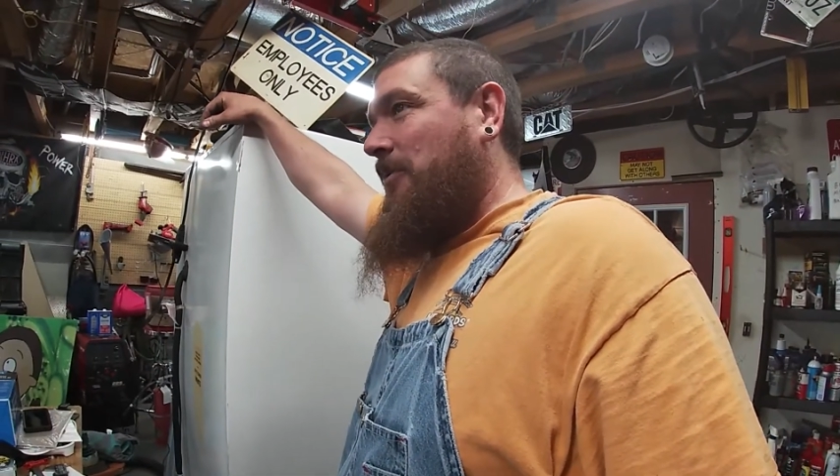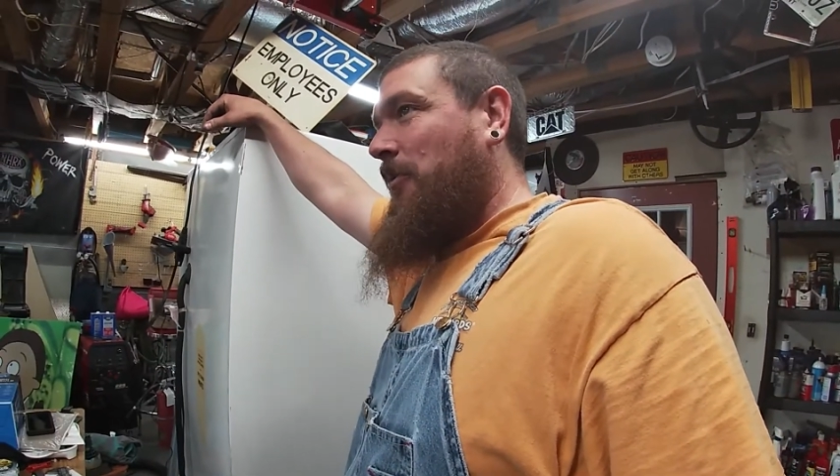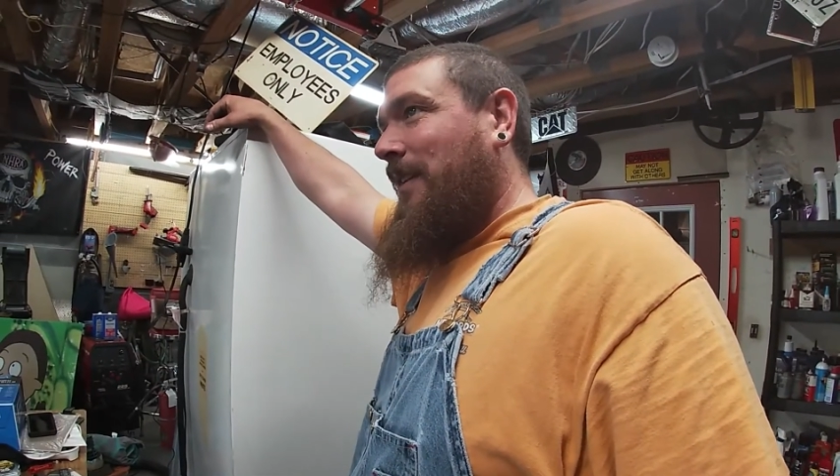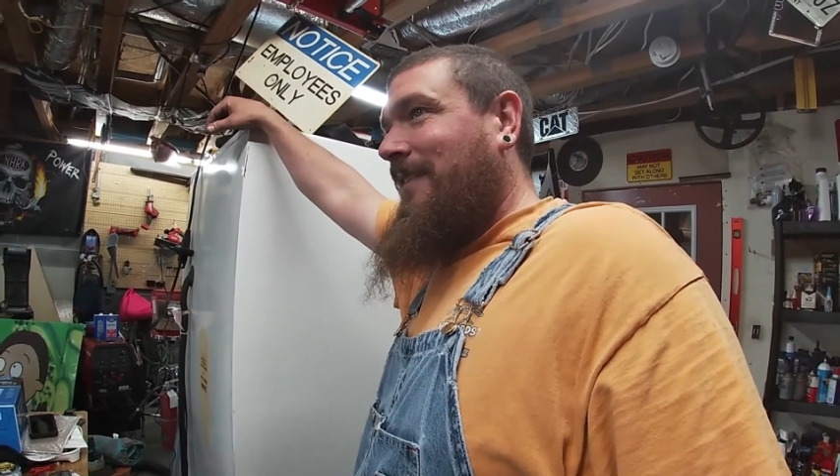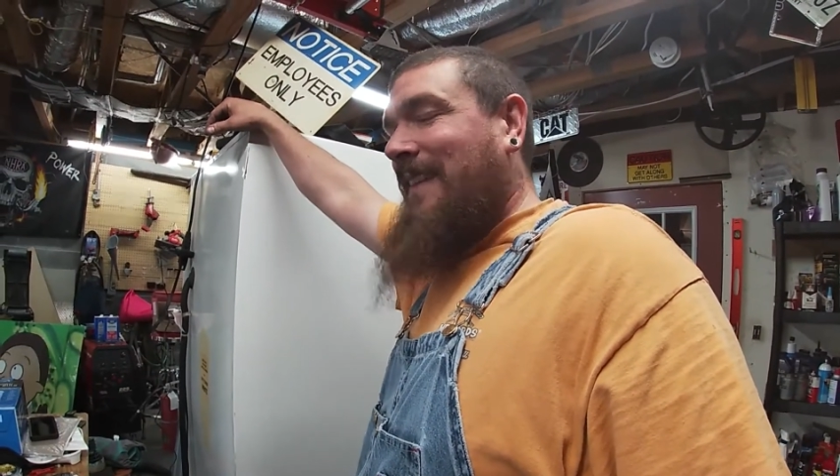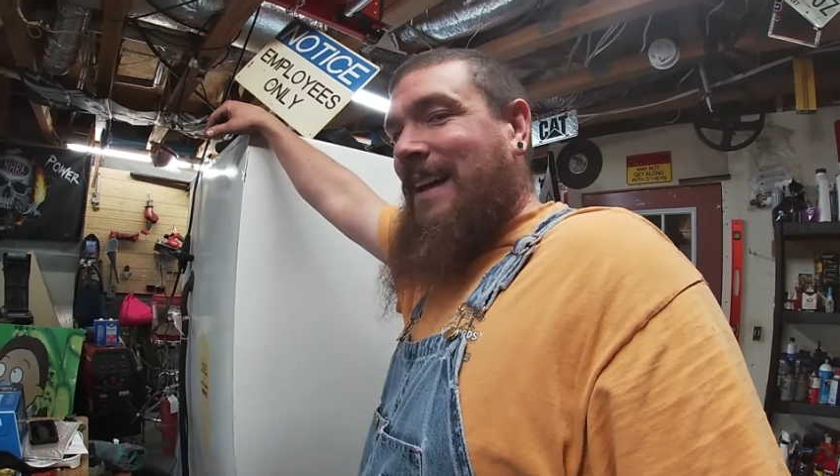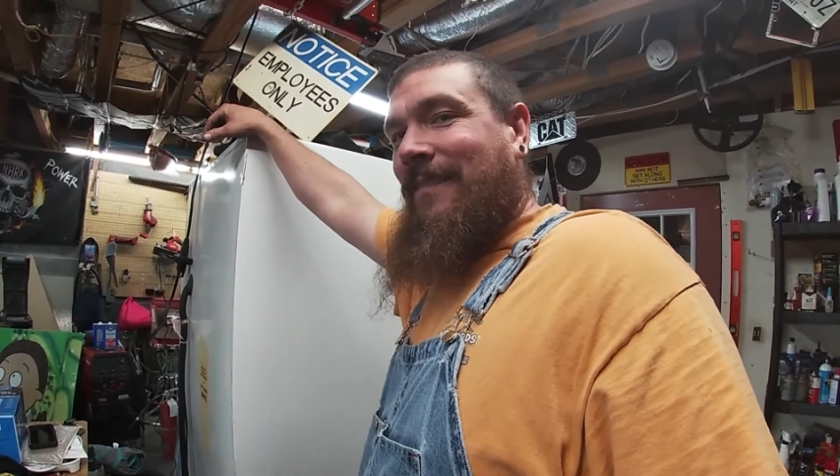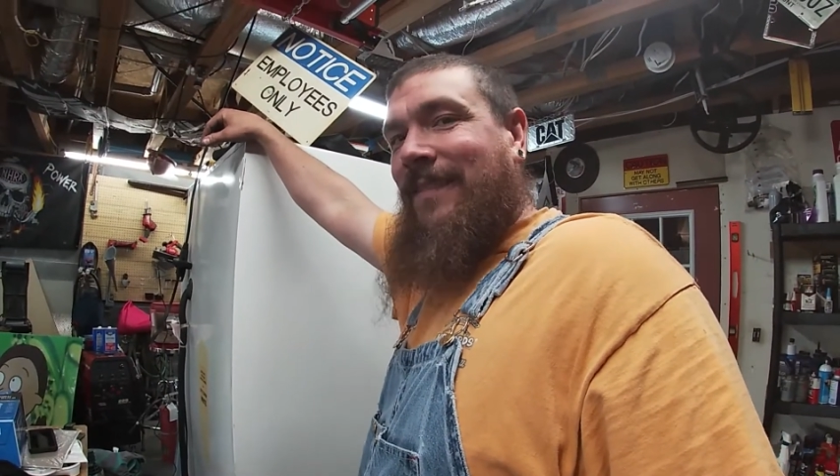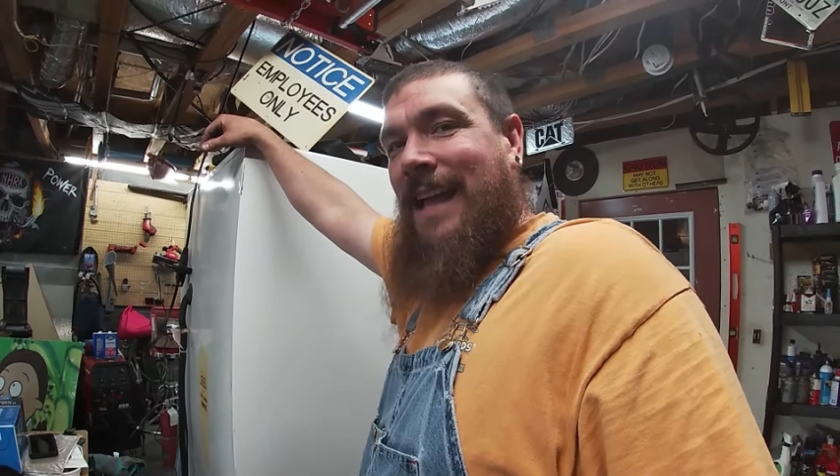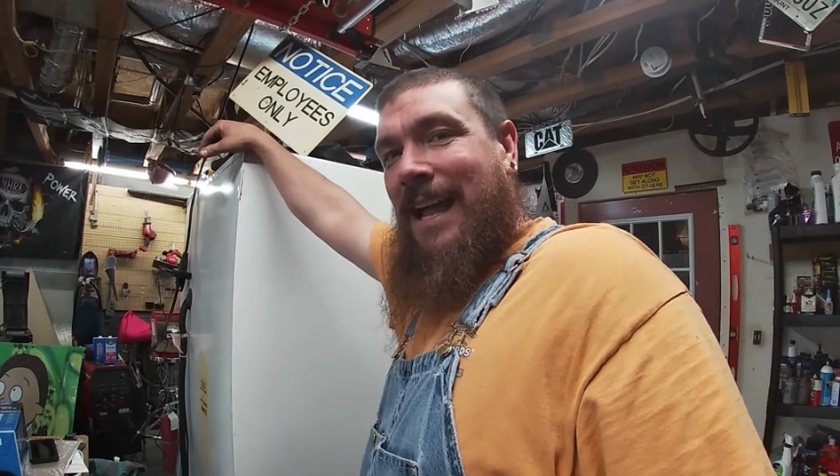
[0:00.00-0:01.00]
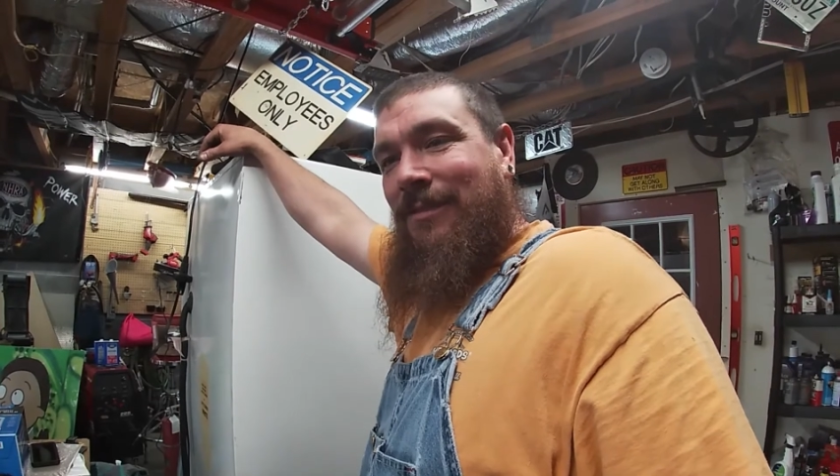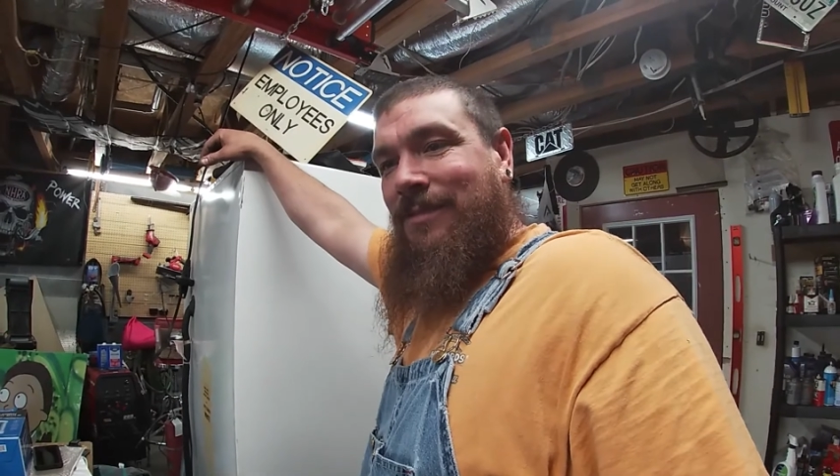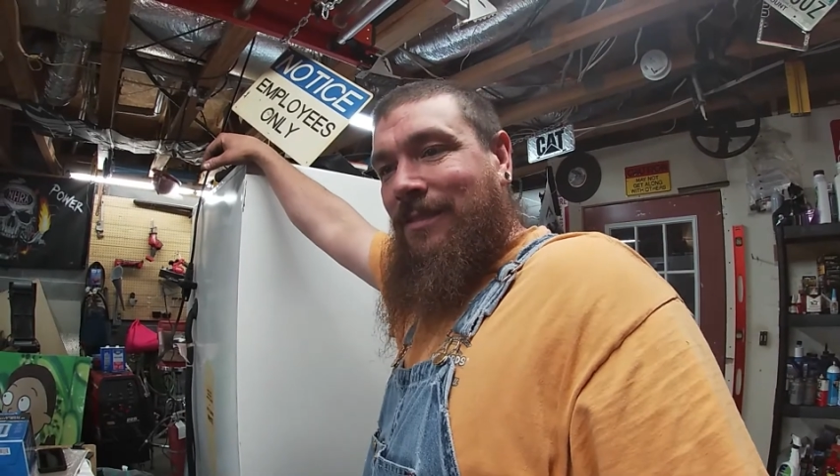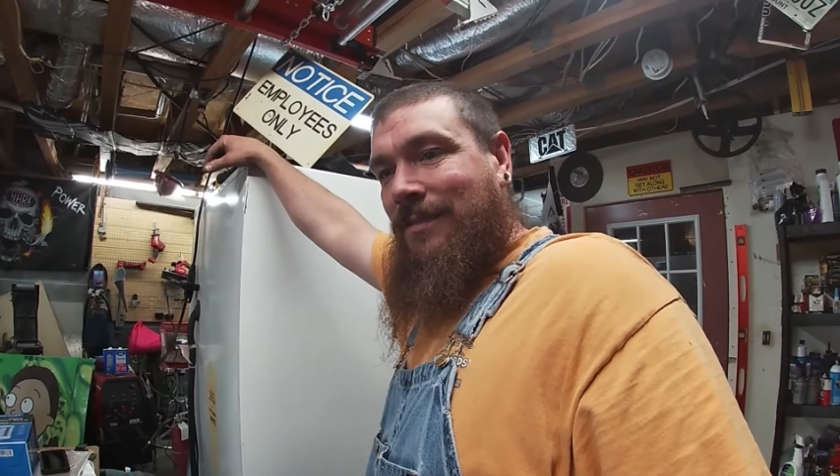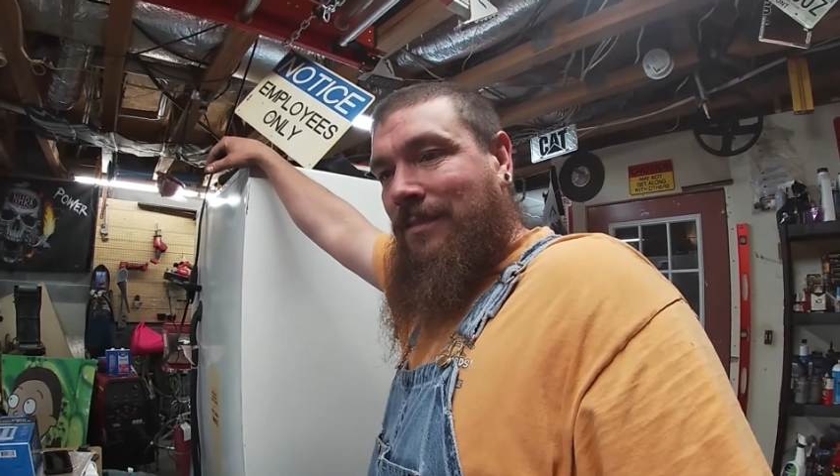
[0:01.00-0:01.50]
25
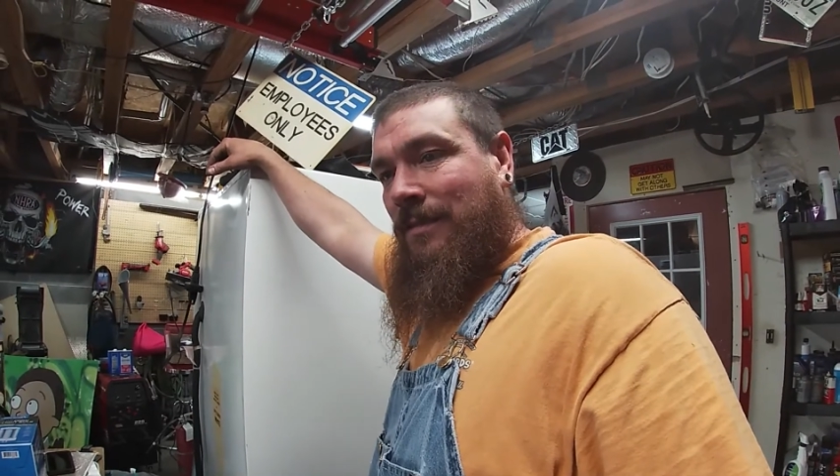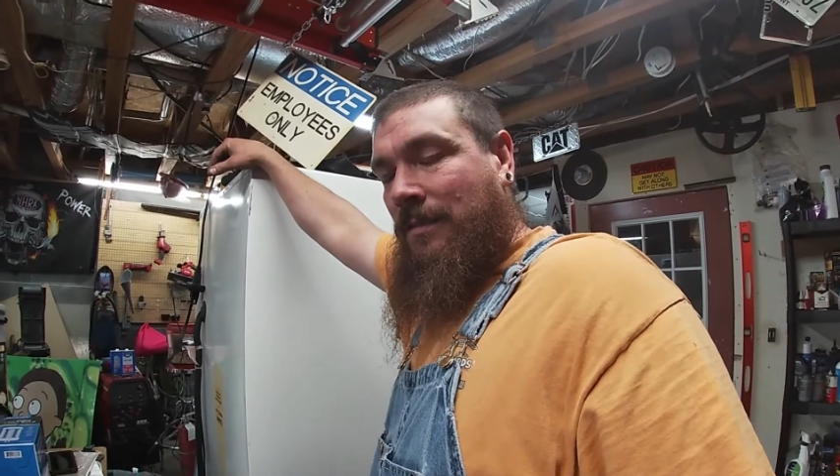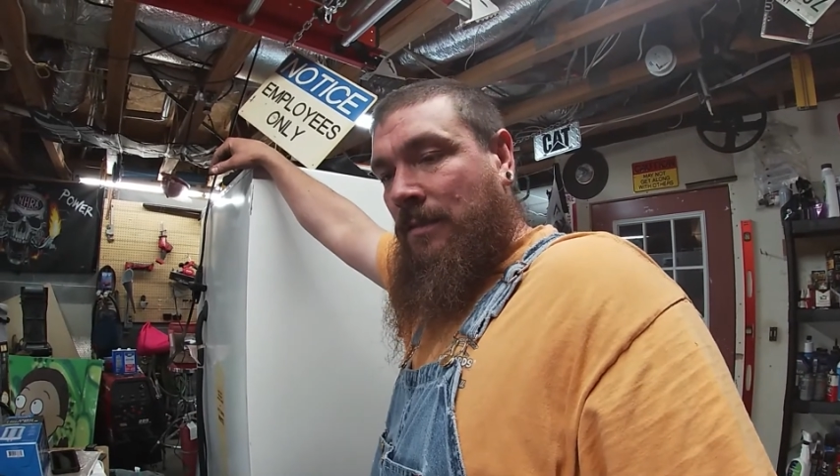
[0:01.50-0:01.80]
thousandths